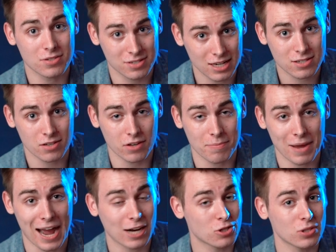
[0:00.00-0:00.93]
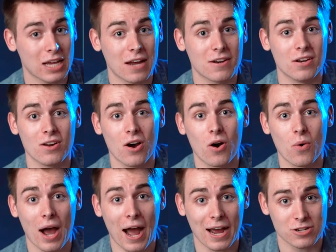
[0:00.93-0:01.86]
6 of them actually had
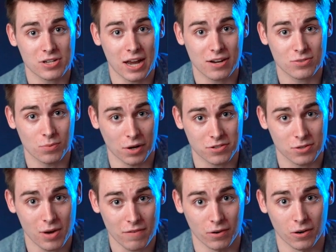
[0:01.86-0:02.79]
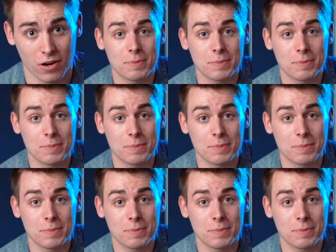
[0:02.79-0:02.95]
no hashtags whatsoever.